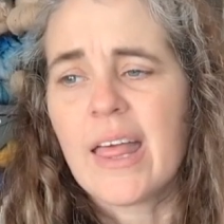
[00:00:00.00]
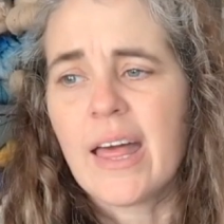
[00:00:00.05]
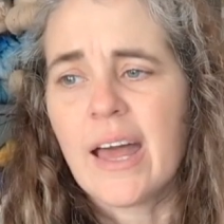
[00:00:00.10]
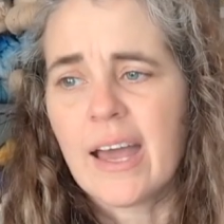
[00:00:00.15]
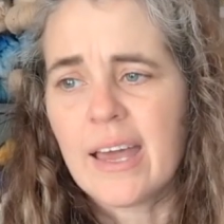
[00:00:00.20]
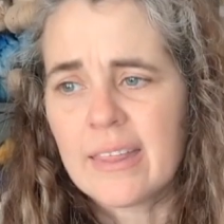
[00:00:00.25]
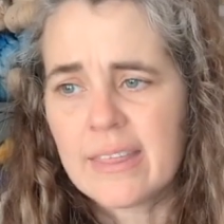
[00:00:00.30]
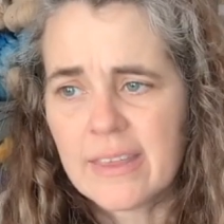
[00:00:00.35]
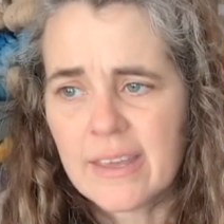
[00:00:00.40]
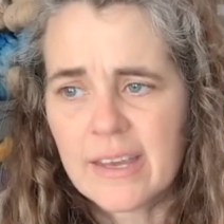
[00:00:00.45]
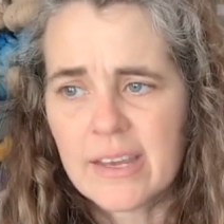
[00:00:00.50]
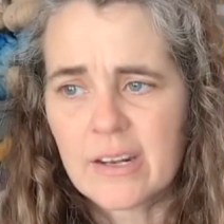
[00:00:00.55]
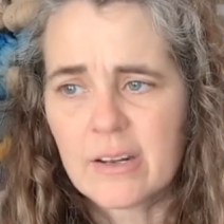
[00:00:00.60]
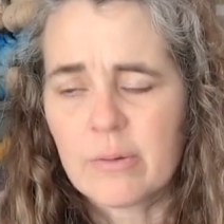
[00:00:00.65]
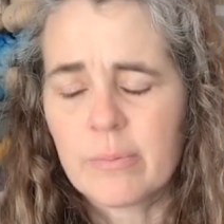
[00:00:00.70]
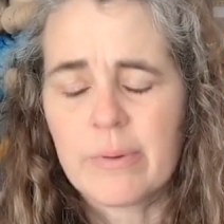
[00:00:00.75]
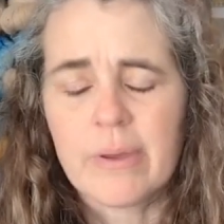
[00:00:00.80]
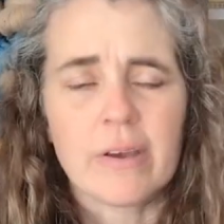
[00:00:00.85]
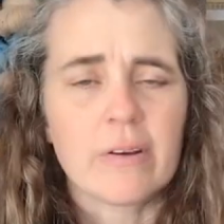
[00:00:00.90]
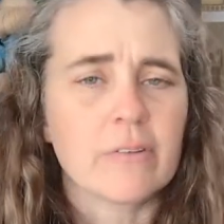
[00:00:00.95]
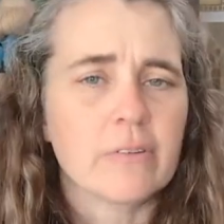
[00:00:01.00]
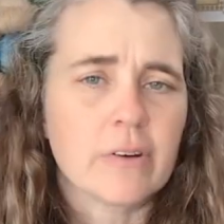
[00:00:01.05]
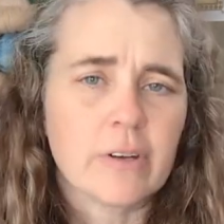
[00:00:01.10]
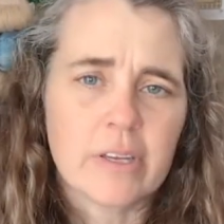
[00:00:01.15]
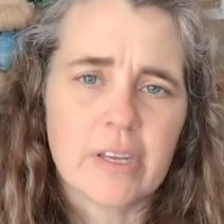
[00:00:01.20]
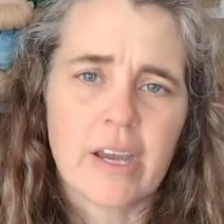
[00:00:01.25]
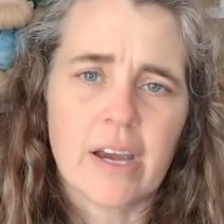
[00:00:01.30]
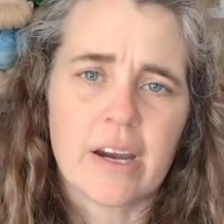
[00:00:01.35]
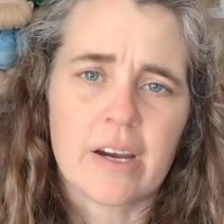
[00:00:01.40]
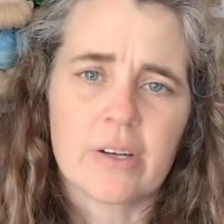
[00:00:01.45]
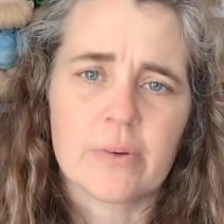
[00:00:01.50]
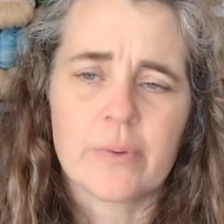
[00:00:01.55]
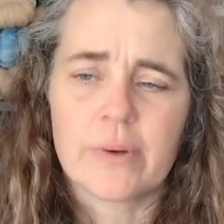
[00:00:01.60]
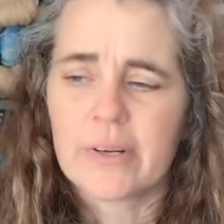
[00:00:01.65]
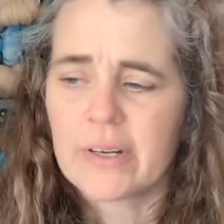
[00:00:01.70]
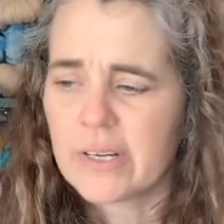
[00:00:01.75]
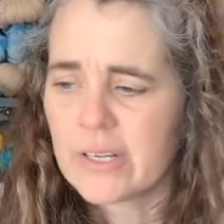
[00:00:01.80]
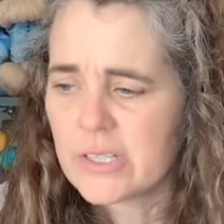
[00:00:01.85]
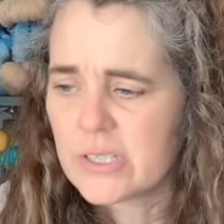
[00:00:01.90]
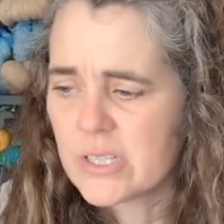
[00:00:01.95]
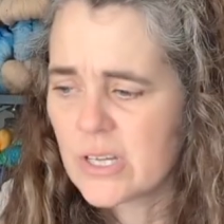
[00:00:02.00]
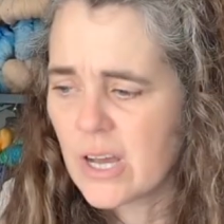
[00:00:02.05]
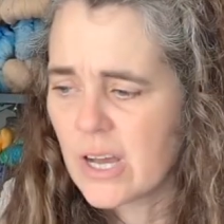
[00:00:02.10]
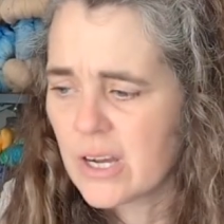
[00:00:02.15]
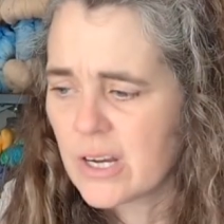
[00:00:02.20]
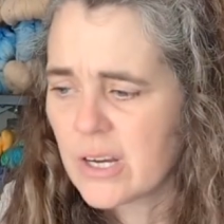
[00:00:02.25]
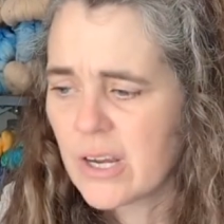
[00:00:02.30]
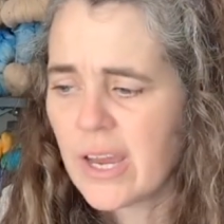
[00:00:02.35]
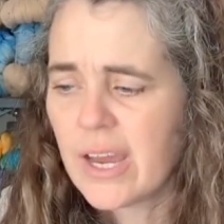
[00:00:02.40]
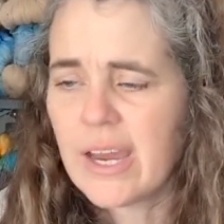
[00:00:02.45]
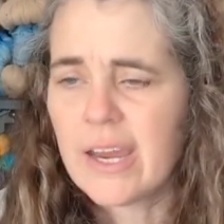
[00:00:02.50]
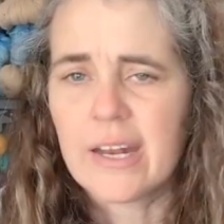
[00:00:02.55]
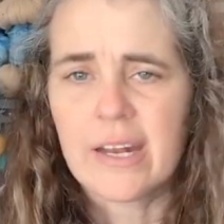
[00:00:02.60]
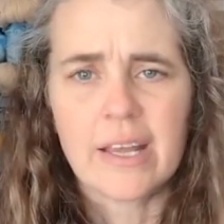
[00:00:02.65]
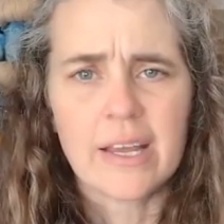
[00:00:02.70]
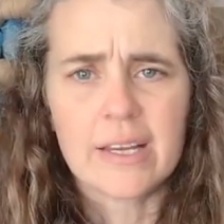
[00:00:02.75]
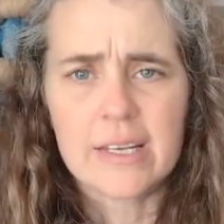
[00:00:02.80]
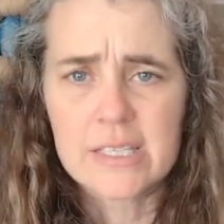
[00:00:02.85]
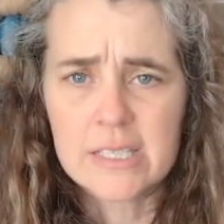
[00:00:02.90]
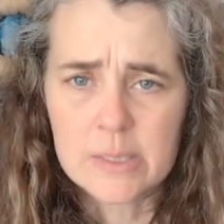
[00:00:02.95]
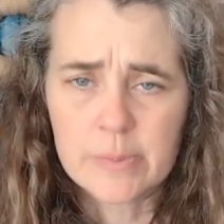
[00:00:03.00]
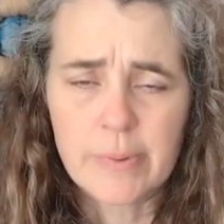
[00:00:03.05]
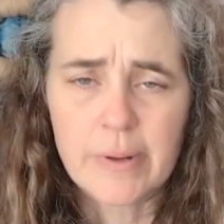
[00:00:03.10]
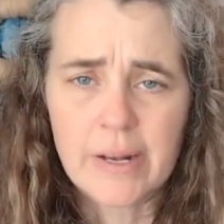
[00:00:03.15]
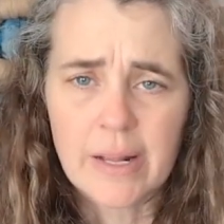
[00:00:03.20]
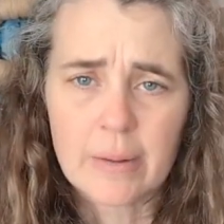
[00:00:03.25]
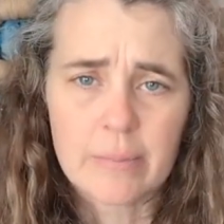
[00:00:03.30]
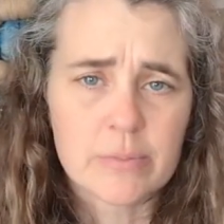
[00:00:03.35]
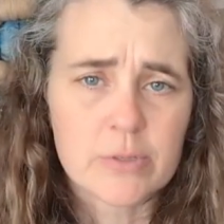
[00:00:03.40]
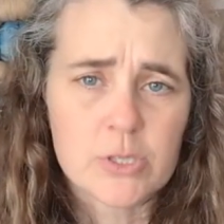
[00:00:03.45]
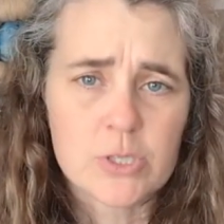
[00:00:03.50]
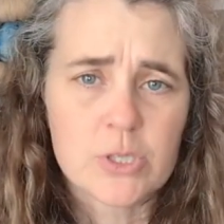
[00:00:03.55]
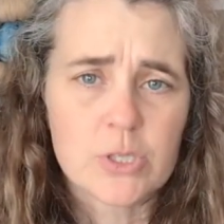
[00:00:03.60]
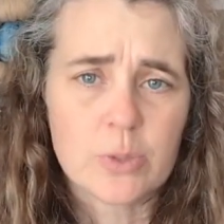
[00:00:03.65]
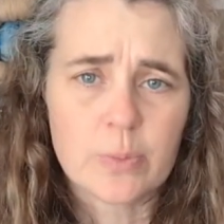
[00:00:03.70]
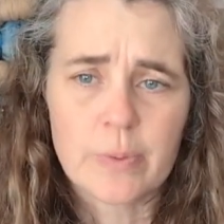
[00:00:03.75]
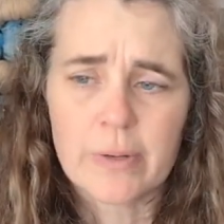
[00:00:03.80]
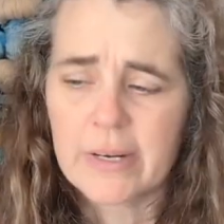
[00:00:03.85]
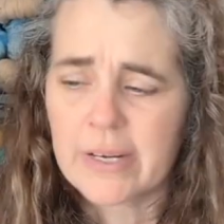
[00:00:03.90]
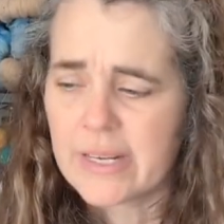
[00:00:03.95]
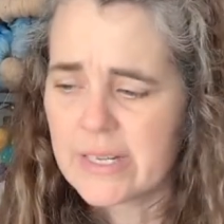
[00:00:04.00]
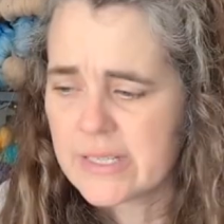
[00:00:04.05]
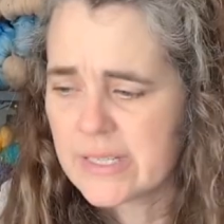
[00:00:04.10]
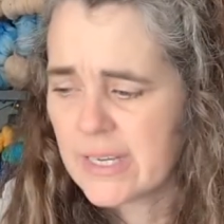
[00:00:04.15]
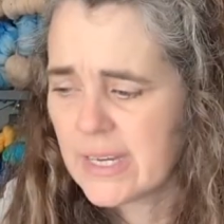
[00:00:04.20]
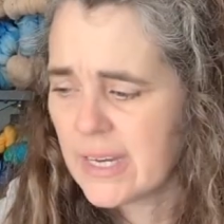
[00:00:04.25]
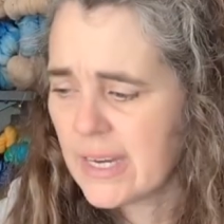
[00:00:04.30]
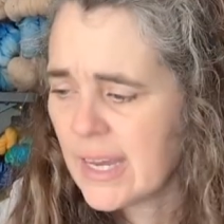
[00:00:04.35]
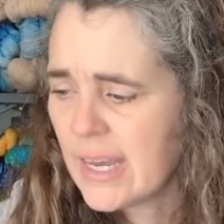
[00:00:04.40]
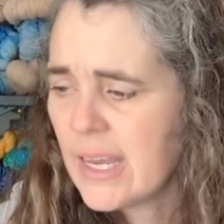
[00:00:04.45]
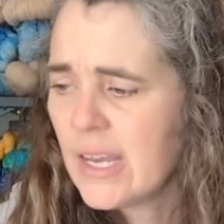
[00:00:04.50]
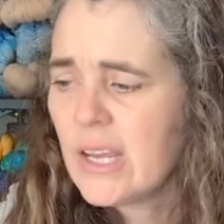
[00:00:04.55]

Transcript: I think it'll be a really hard wearing sock, and they spin up super easy.